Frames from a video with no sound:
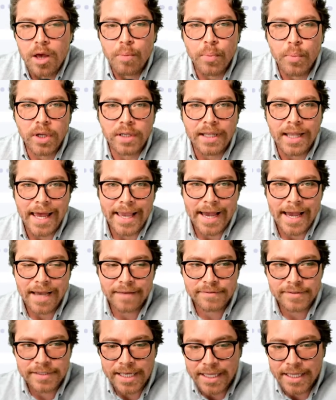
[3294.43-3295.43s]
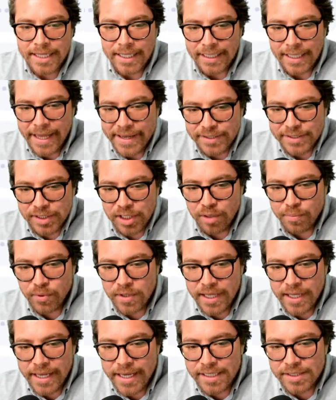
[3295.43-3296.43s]
But like I've said, the last couple
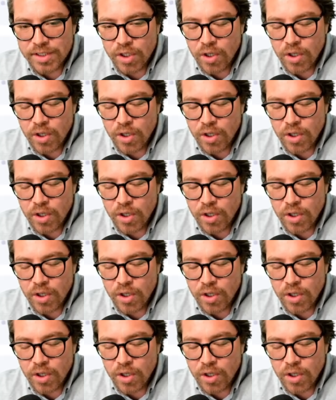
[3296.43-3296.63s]
days,